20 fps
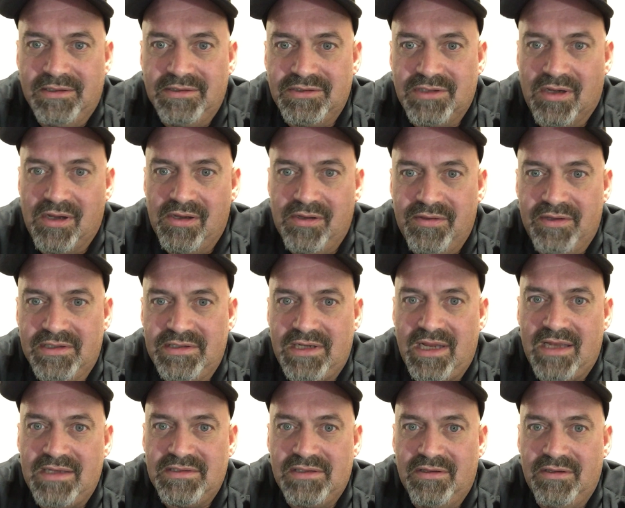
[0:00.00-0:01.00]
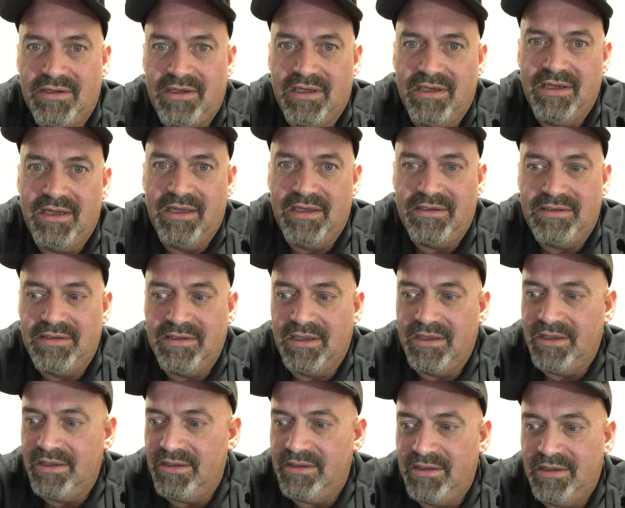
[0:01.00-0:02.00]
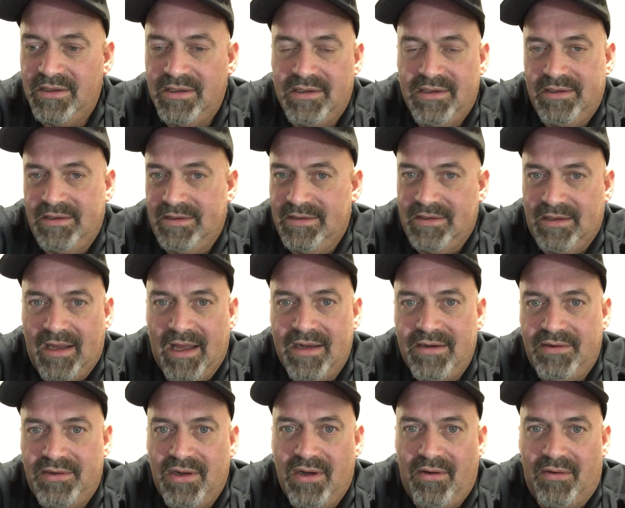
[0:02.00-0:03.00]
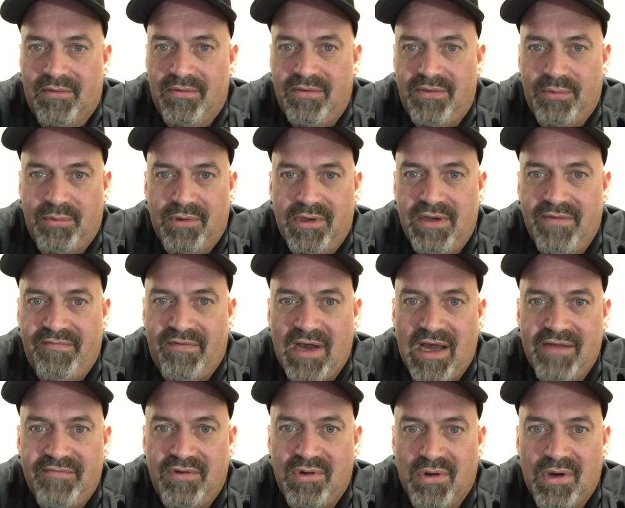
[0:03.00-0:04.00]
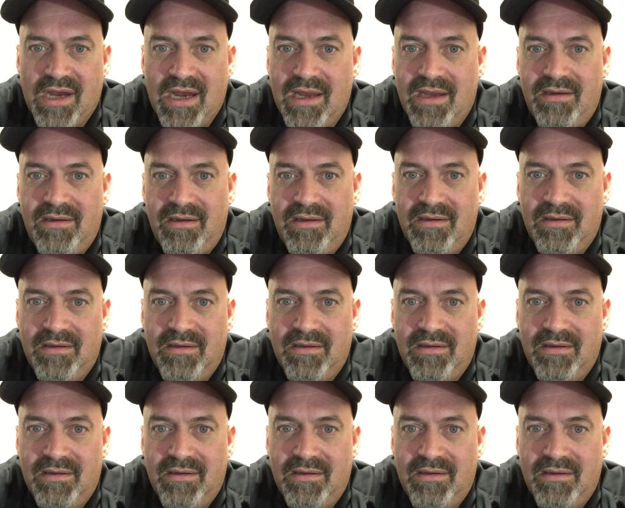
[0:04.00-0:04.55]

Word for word: So this guy's looking at I don't know, $3 to $5 grand